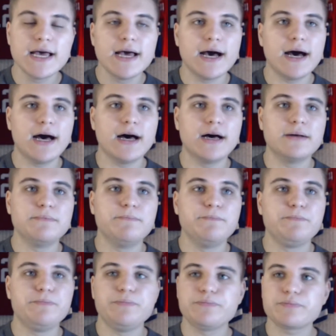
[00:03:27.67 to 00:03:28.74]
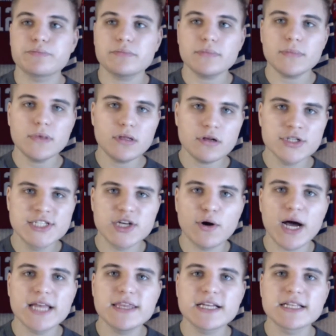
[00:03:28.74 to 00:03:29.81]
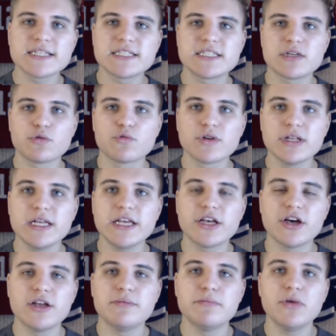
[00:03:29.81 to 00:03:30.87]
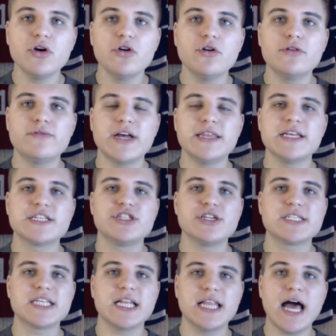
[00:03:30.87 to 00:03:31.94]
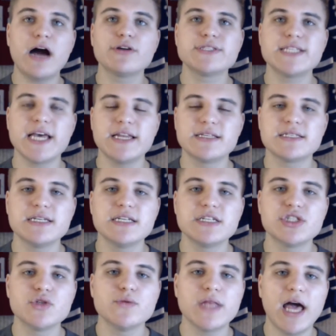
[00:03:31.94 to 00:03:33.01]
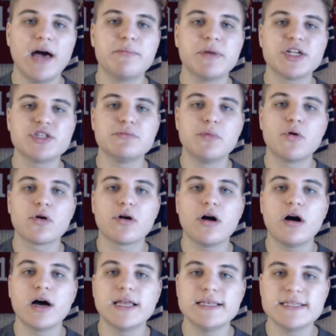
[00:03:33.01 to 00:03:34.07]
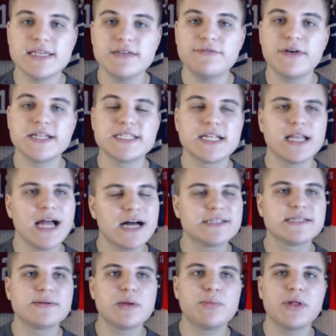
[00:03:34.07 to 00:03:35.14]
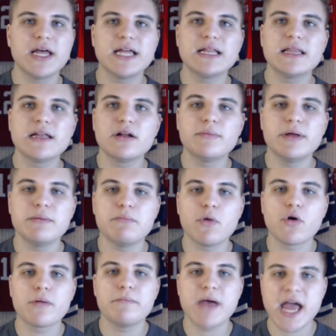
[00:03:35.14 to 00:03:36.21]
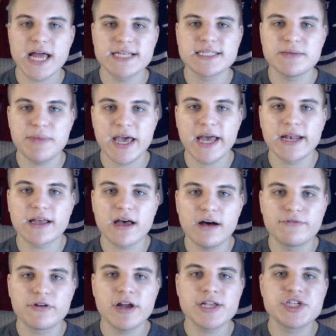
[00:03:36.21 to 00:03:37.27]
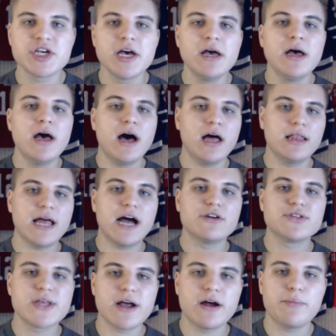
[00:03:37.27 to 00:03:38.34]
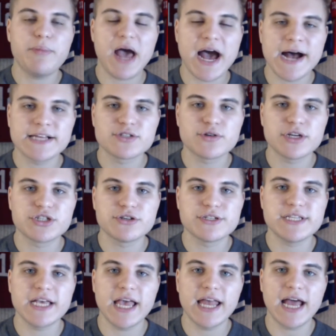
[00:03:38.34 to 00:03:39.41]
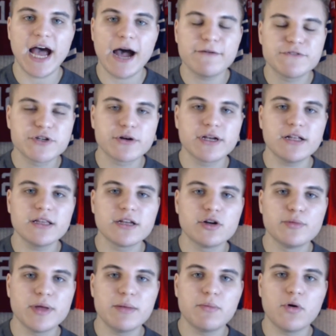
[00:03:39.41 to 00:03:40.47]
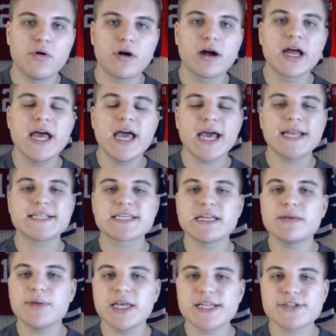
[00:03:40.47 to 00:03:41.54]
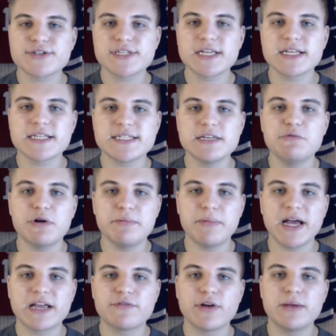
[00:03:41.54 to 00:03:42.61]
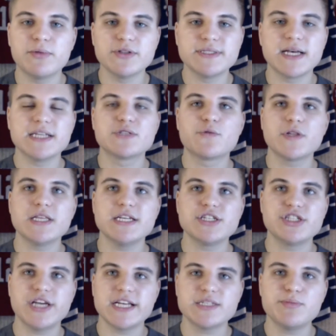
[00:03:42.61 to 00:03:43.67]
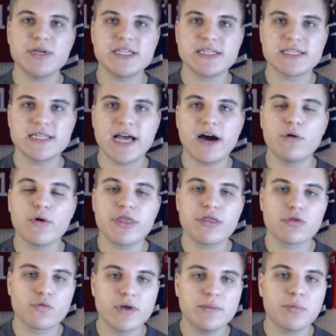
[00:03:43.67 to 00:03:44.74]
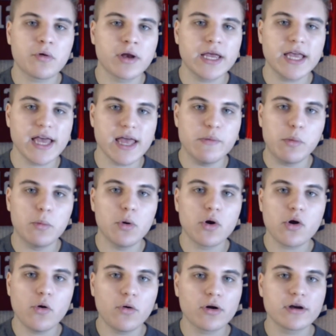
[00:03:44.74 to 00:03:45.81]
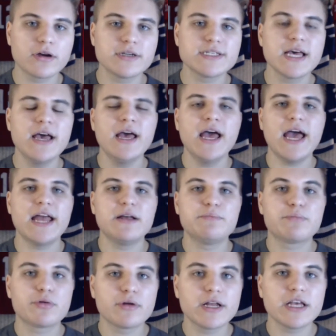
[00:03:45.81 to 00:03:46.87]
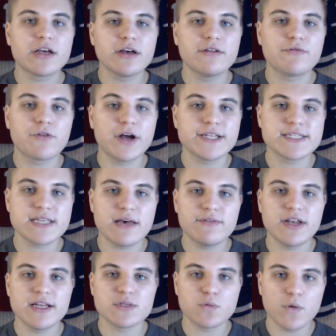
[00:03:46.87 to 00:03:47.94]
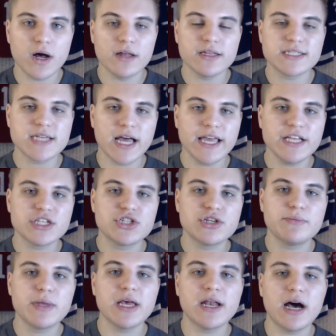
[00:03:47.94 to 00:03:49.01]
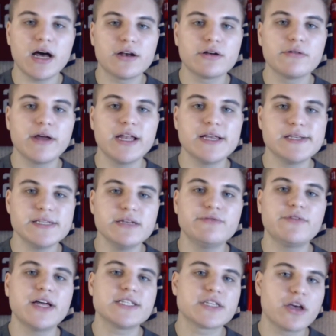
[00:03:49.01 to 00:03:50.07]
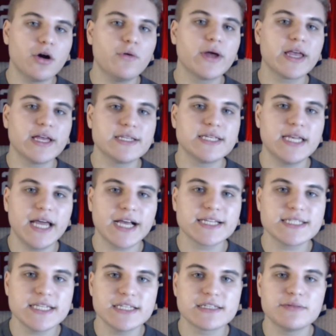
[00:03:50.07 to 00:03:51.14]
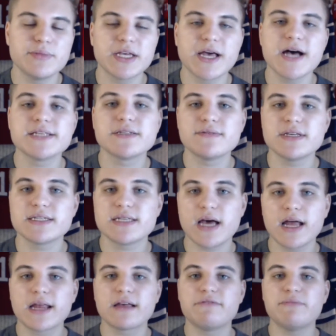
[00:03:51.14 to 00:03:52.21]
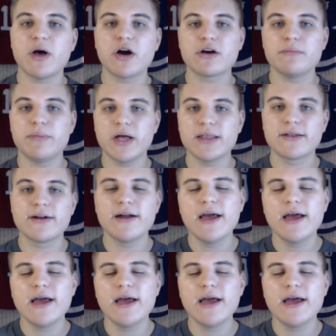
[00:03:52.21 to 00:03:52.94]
So I think this is a really good move, and this just allows Tennessee to do that much more on defense. It allows them to play a little bit more man-to-man coverage, allows their pass rushers to get after it a little bit more, and it's going to be interesting to see what Mike Vrabel does with these chess pieces now, with three pretty capable corners and a pretty good front seven as well. The Titans should be an underrated defense going into next season because of the signing of Malcolm Butler